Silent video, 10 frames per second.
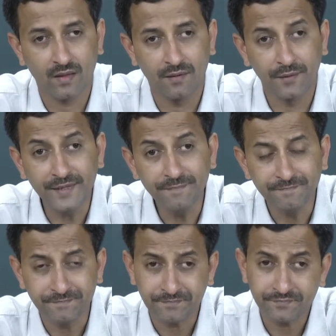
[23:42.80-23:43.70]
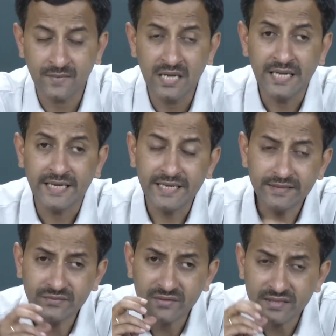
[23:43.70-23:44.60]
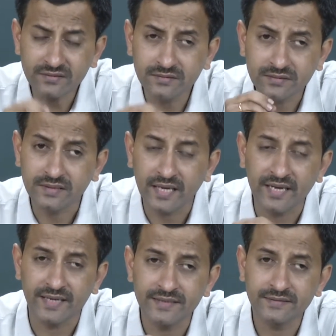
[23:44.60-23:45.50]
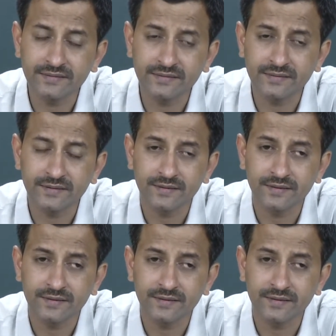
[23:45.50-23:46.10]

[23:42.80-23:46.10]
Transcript: Okay? In this case,